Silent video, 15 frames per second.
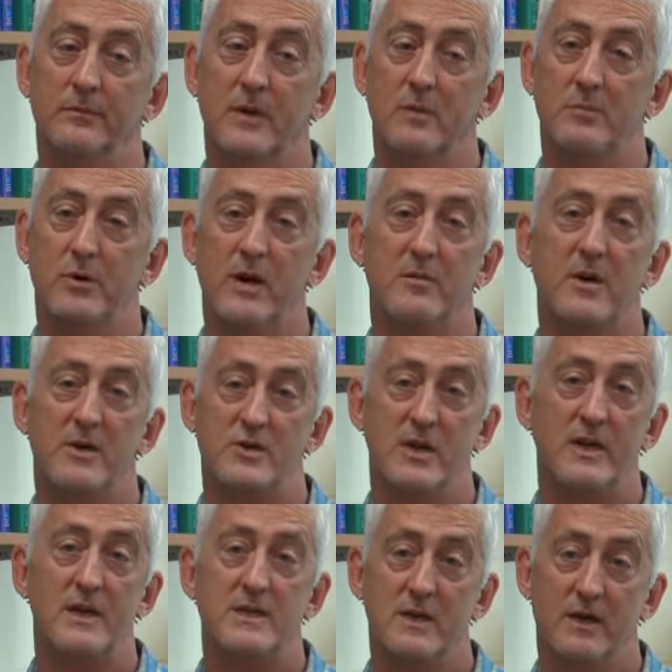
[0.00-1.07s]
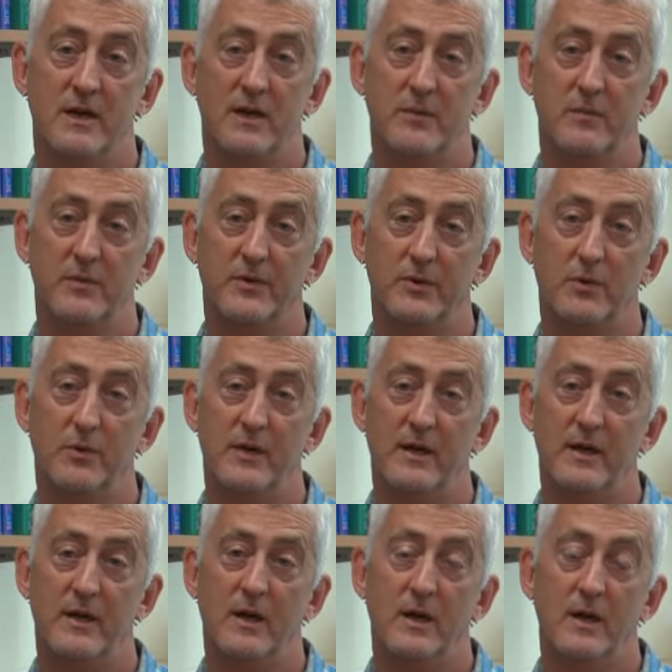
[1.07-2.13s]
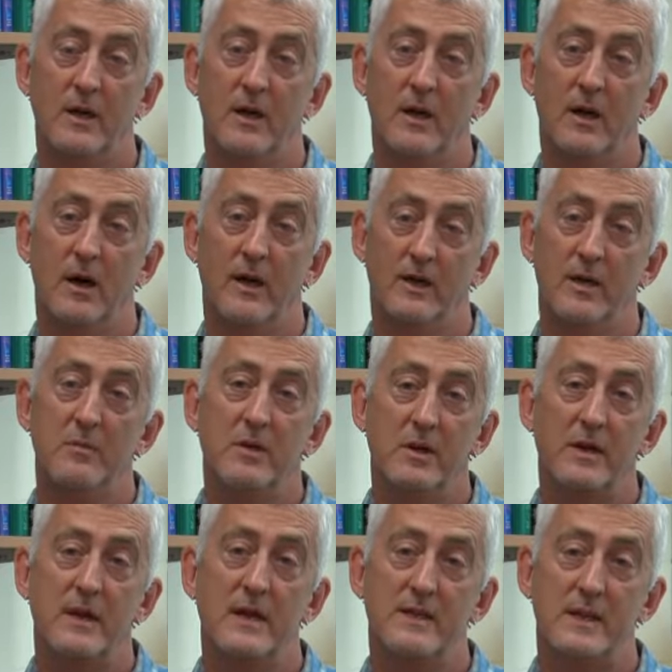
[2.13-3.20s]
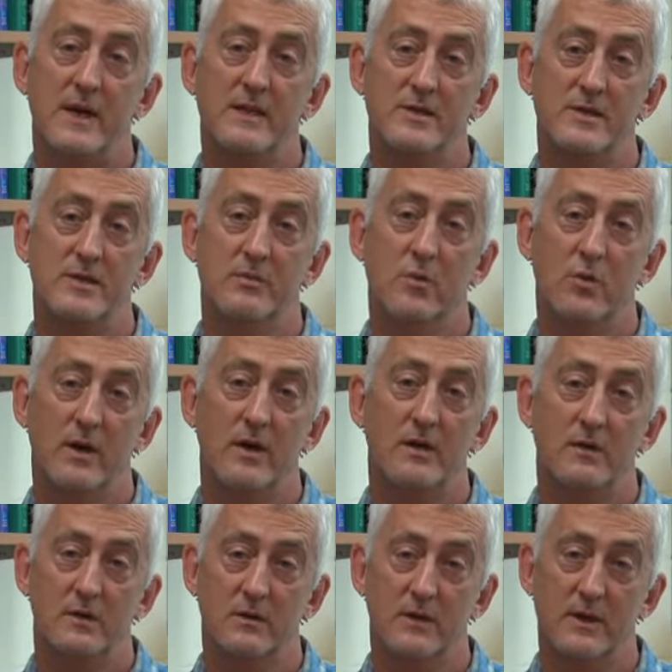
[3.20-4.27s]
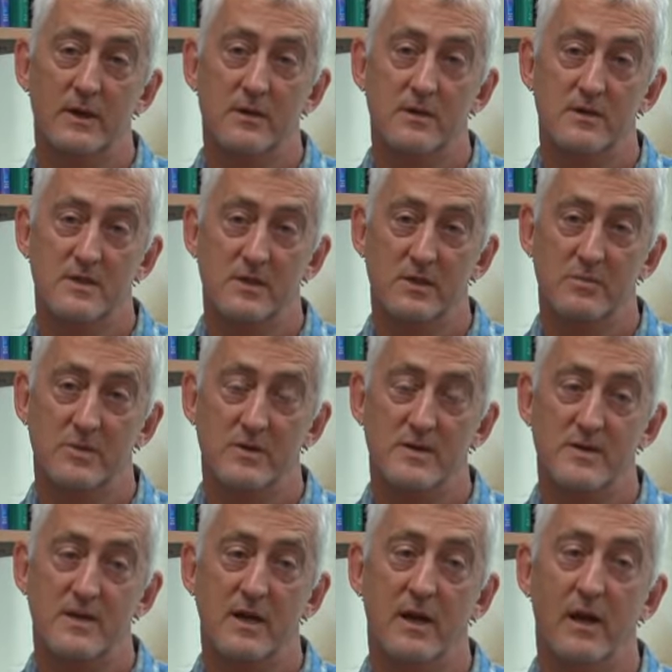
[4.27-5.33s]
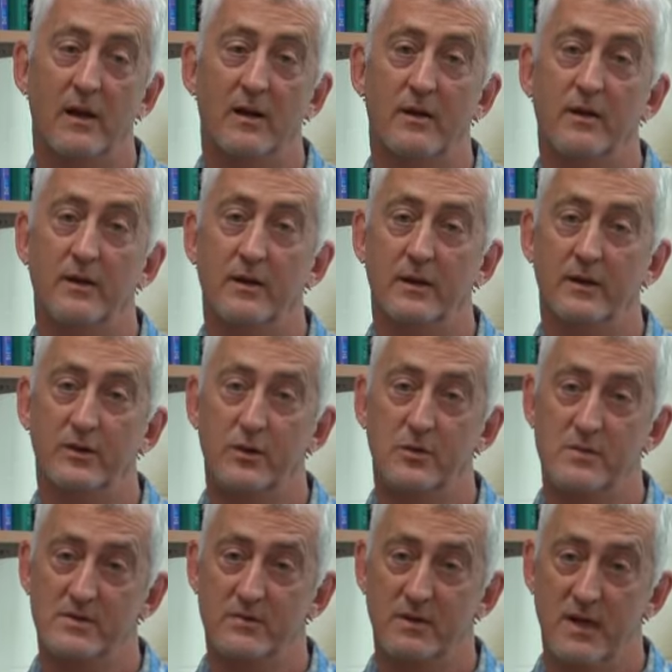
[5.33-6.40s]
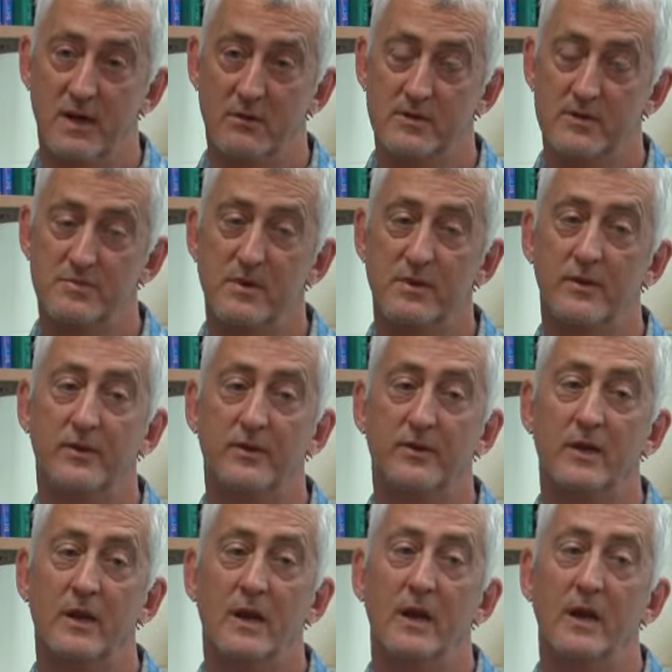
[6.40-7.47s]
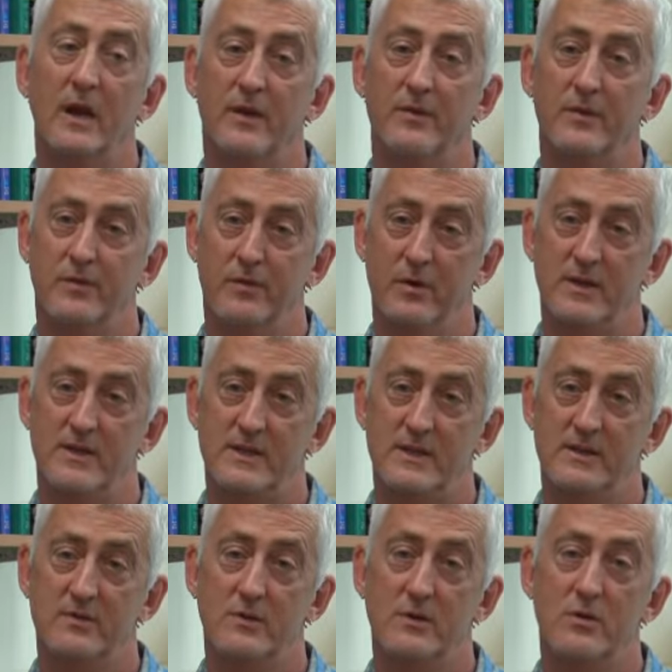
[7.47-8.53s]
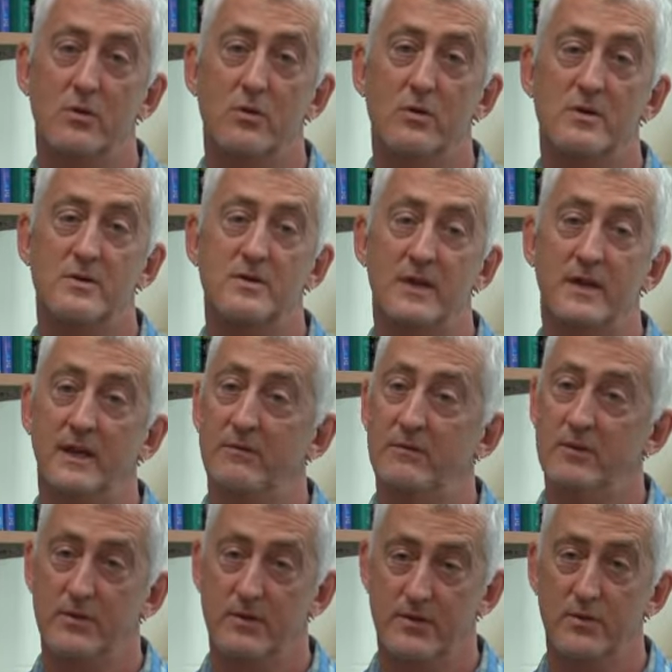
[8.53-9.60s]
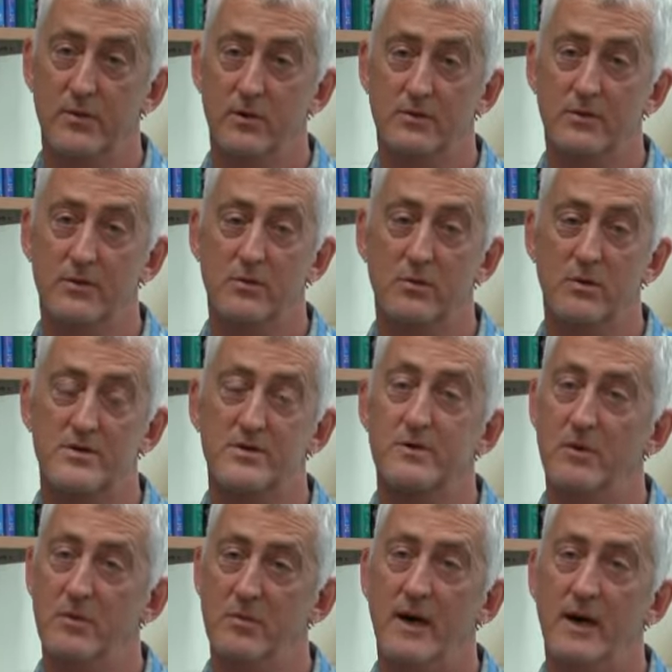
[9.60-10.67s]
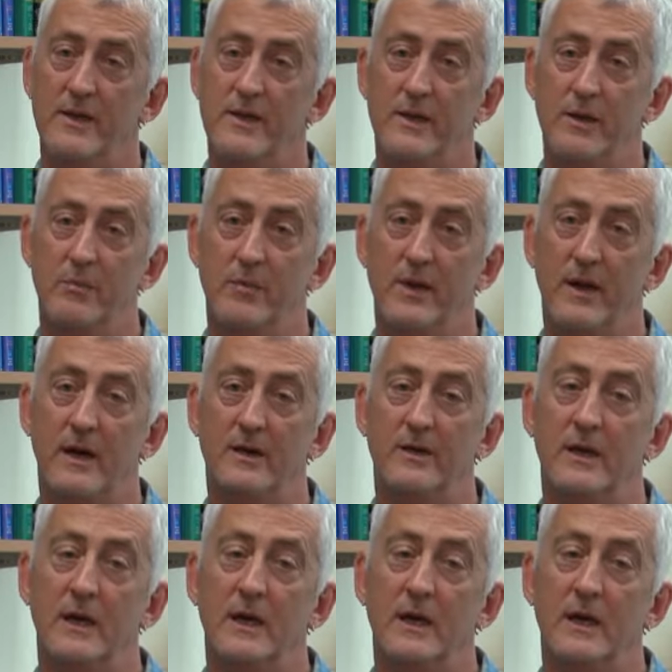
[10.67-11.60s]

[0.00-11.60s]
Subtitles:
pretty much any time. So I communicate that to them quite clearly in the syllabus and in terms of announcements at the front end of the course and even throughout the course to remind them that